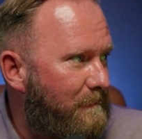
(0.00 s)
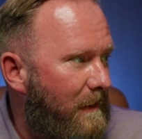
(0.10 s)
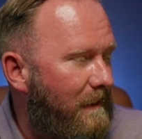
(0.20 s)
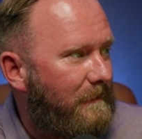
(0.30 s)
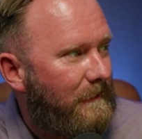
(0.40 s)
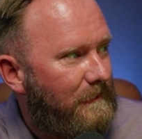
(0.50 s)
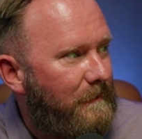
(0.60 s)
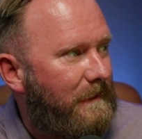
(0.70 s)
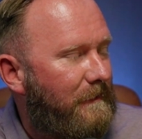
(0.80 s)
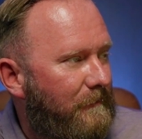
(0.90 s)
smart. They're
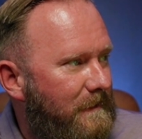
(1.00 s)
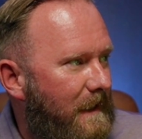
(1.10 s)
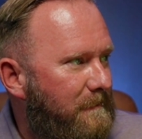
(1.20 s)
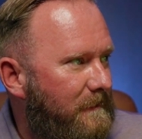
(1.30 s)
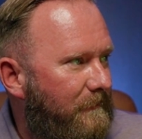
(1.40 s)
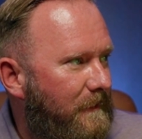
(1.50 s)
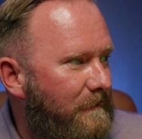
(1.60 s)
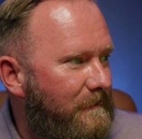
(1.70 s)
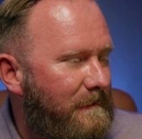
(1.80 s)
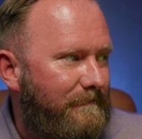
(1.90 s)
doing different types of
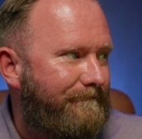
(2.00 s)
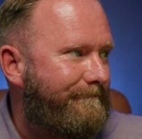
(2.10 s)
fields.